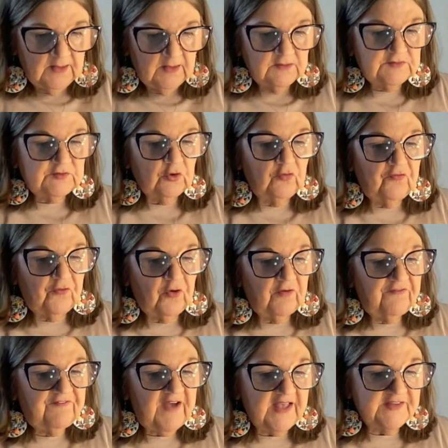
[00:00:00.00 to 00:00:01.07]
So, for a
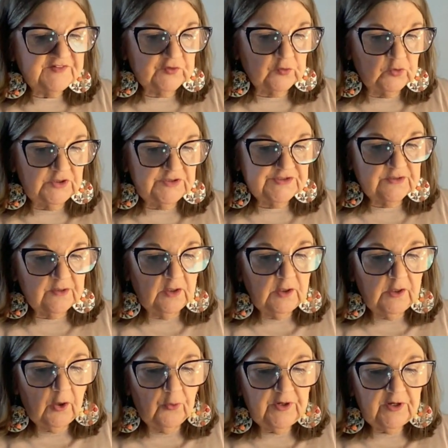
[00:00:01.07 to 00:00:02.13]
fat source
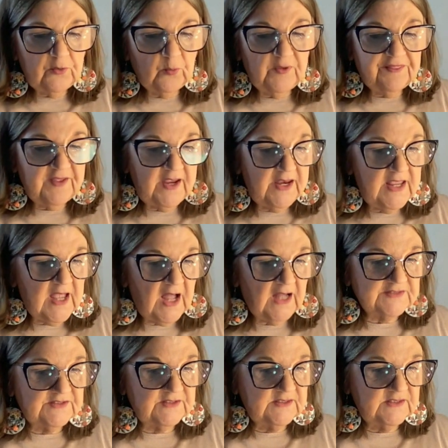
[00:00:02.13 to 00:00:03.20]
loaded with
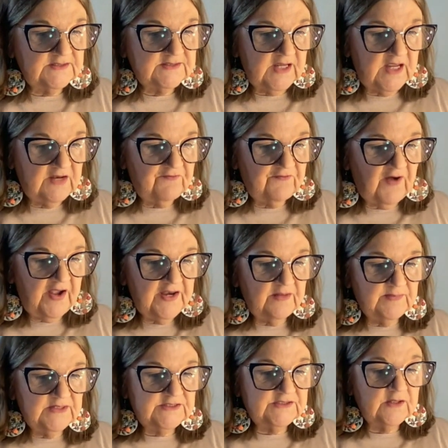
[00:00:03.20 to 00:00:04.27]
antioxidants and
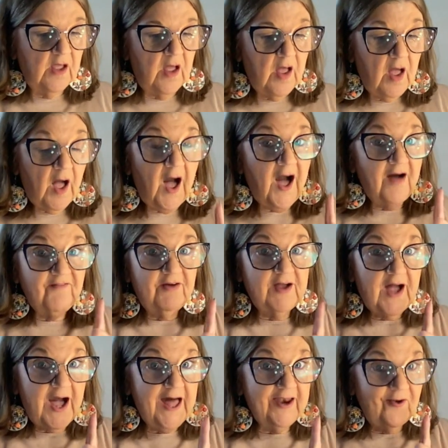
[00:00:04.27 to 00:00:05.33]
vitamins,
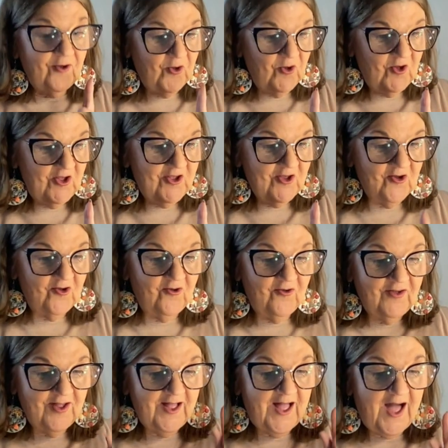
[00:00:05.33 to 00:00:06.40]
avocado
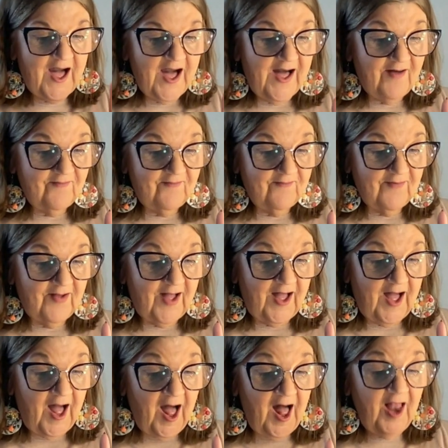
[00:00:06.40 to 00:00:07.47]
oil,
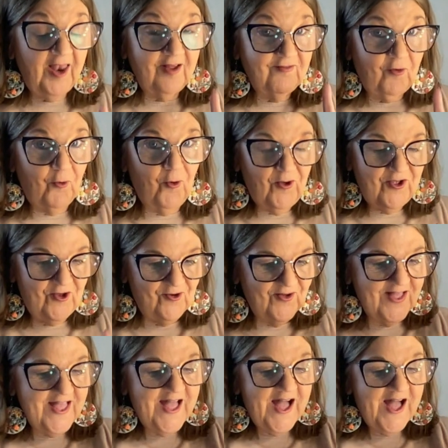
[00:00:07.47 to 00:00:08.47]
olive oil,